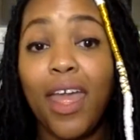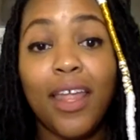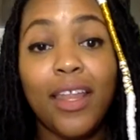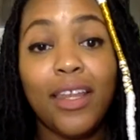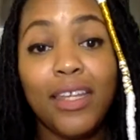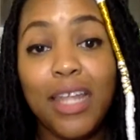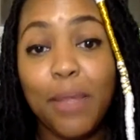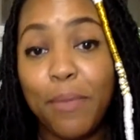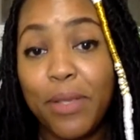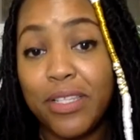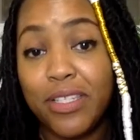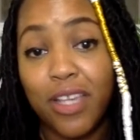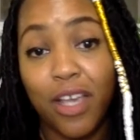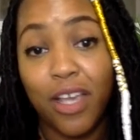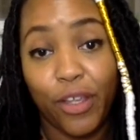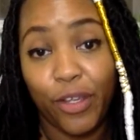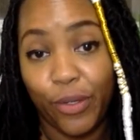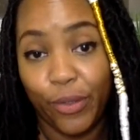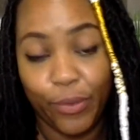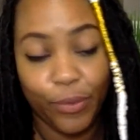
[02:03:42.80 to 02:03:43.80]
Let me tell
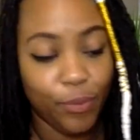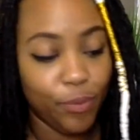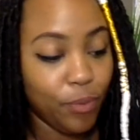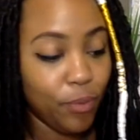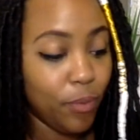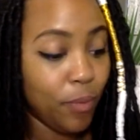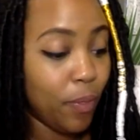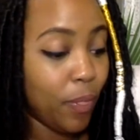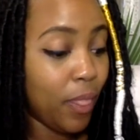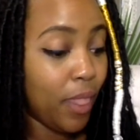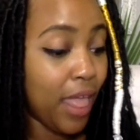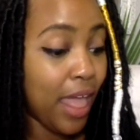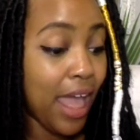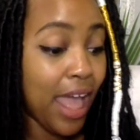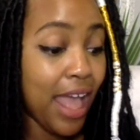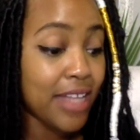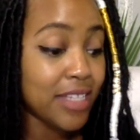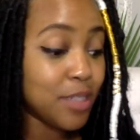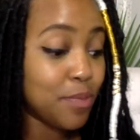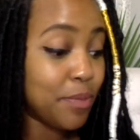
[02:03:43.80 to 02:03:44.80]
you,
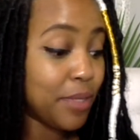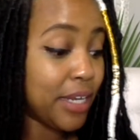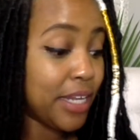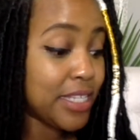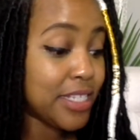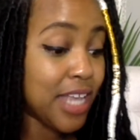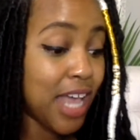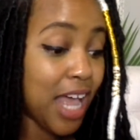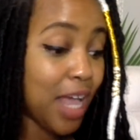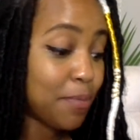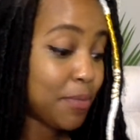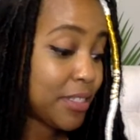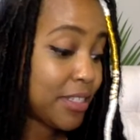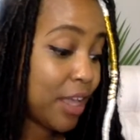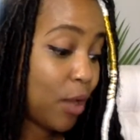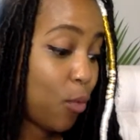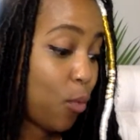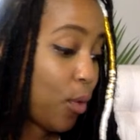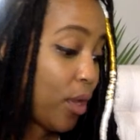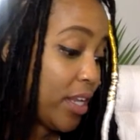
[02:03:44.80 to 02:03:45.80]
as many times as I
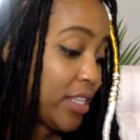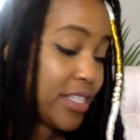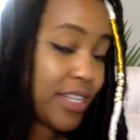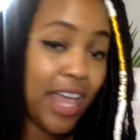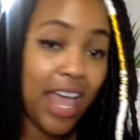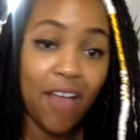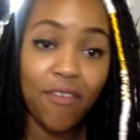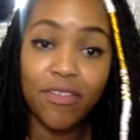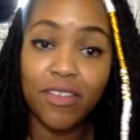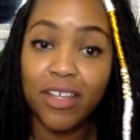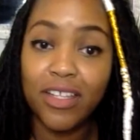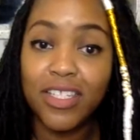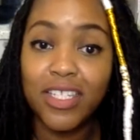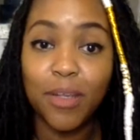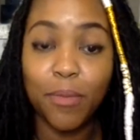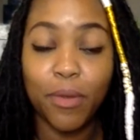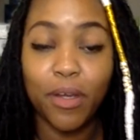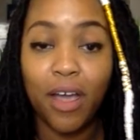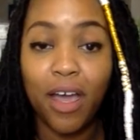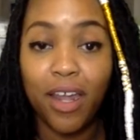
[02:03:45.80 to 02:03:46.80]
wanted to have done
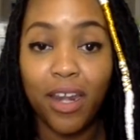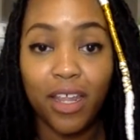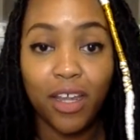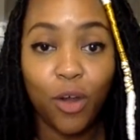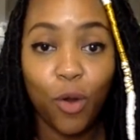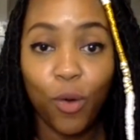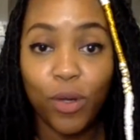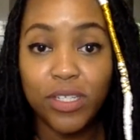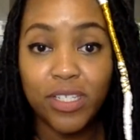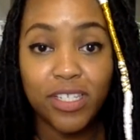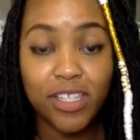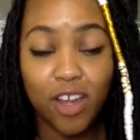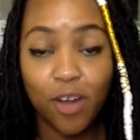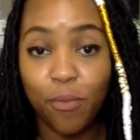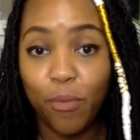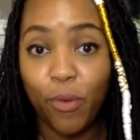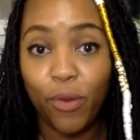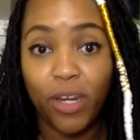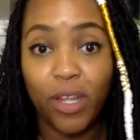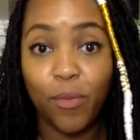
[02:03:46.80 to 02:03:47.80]
some cutting cord
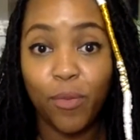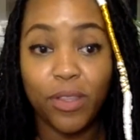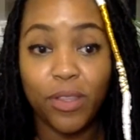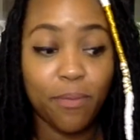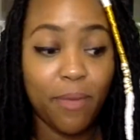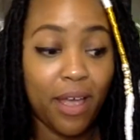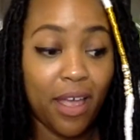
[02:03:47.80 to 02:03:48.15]
ceremony with